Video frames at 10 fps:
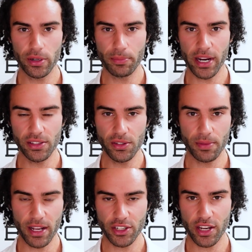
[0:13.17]
you who are brand new
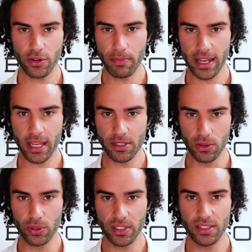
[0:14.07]
to my channel, my name is
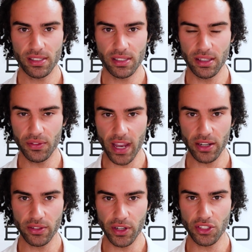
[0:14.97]
Lucas, the
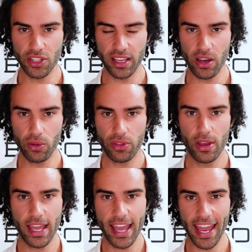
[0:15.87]
founder of Ergogenic Health,
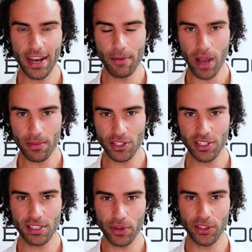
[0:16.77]
and my
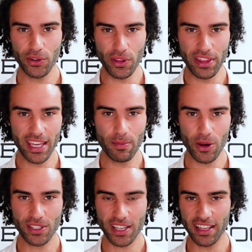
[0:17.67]
mission is to bring you the
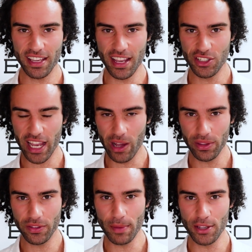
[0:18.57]
most cutting edge
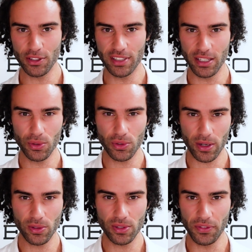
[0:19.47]
health information that you'll
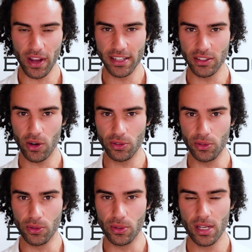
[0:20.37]
struggle to find on
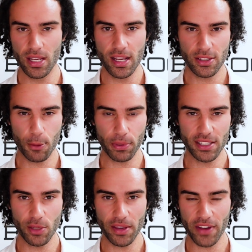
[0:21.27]
Google. So
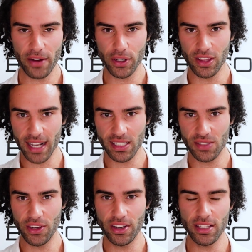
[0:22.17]
please do me a favor and like
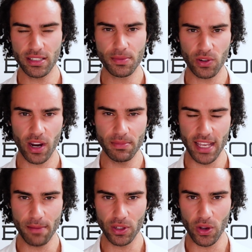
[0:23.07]
this video and hit subscribe
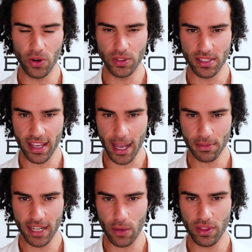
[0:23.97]
down below to stay
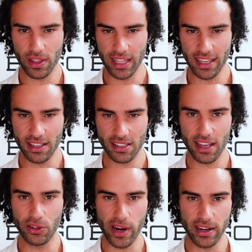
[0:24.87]
up to date with the
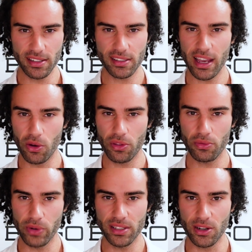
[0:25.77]
latest and greatest health
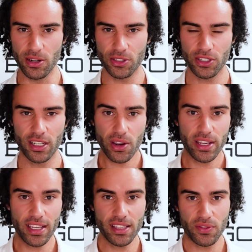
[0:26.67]
research. So
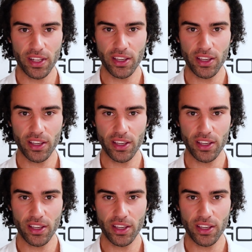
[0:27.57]
in this